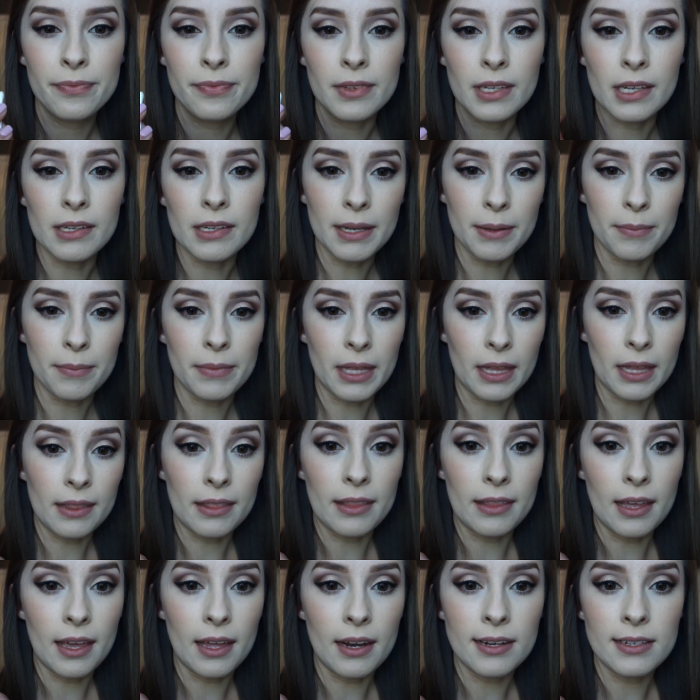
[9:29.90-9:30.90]
Okay, and
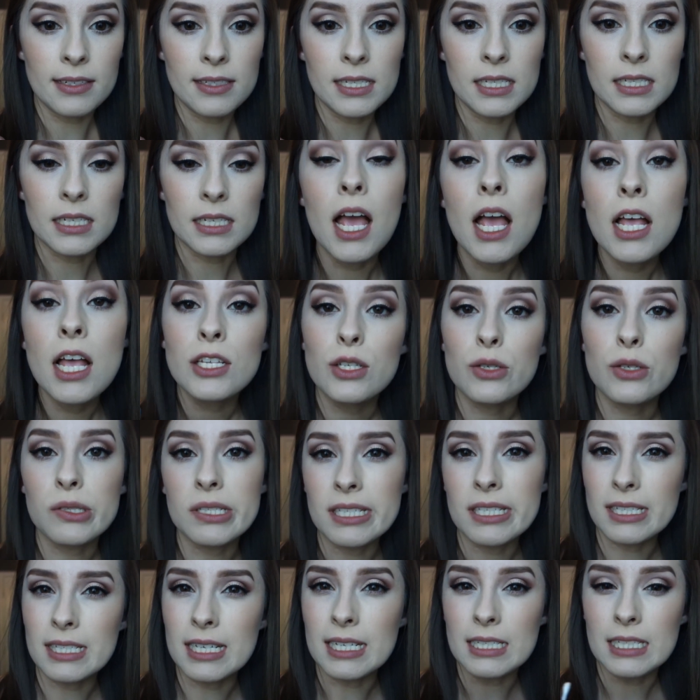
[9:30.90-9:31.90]
that is it. So
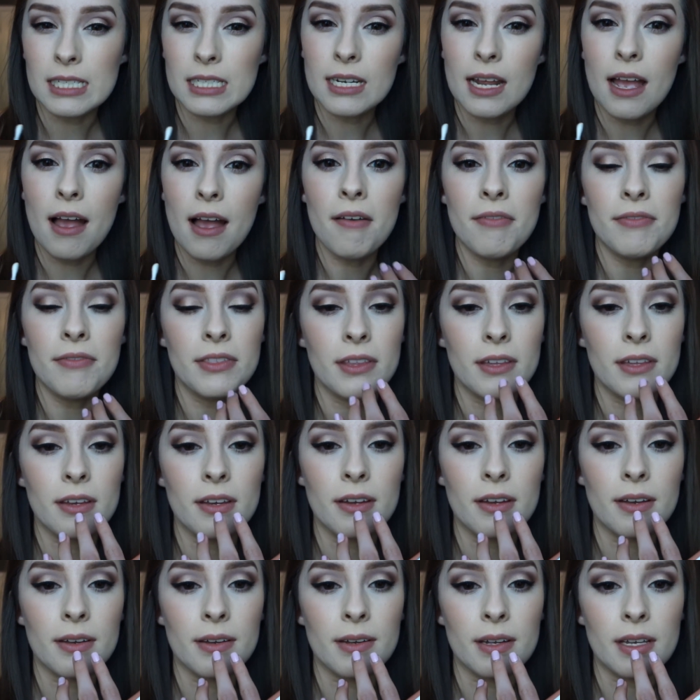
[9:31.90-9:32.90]
since I did have
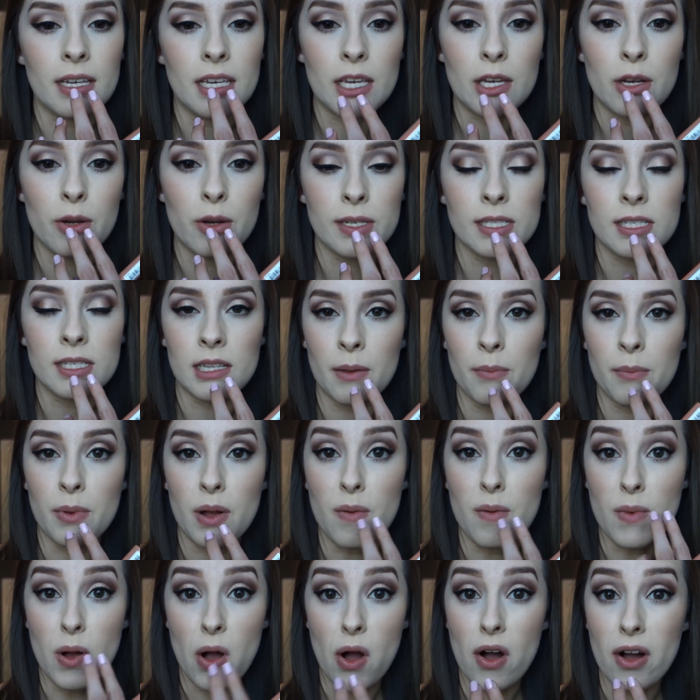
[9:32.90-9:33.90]
the EOS lip
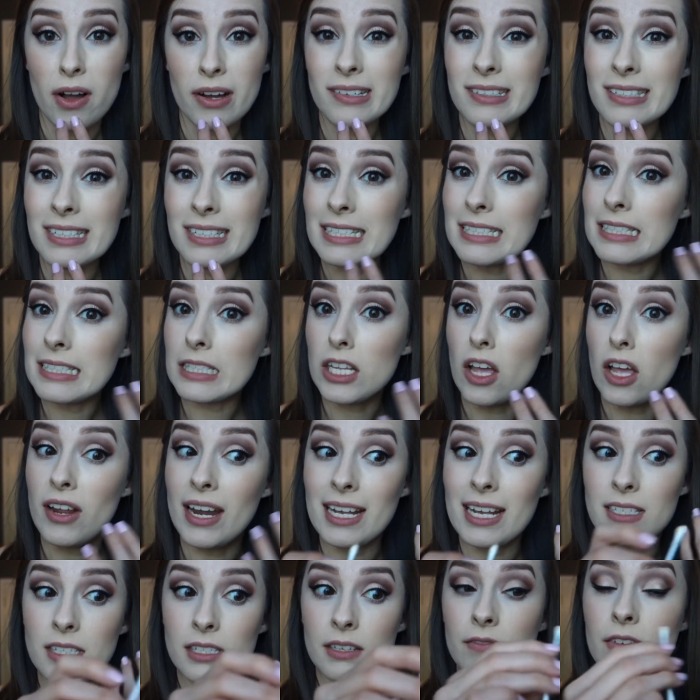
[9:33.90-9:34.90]
balm on, it's not
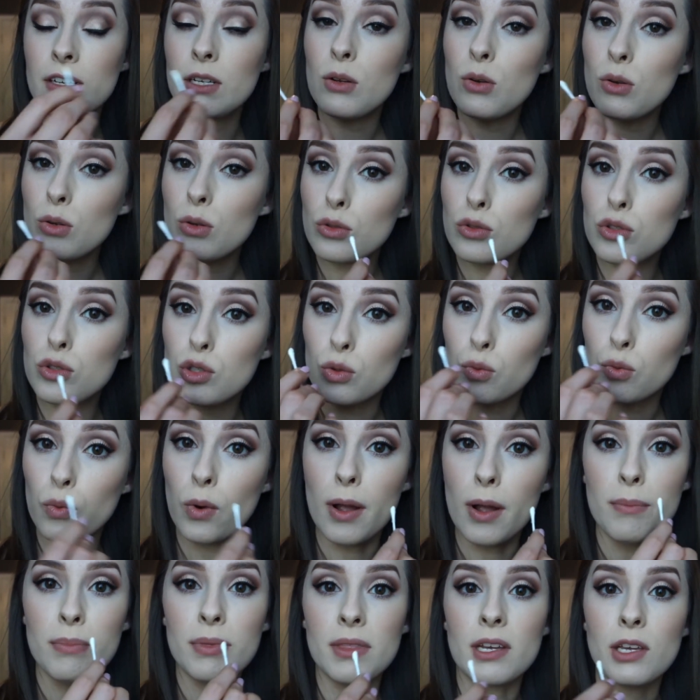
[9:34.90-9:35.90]
as difficult to
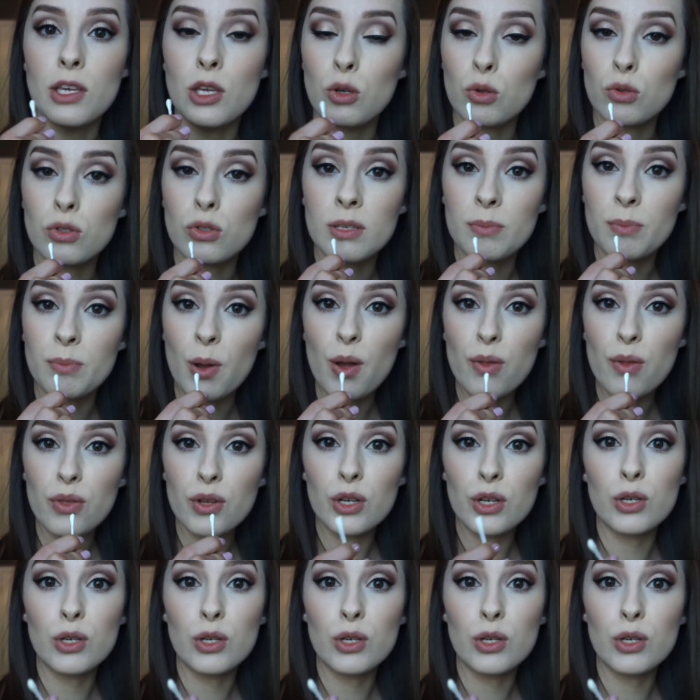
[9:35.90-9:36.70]
rub the Q-tip on there.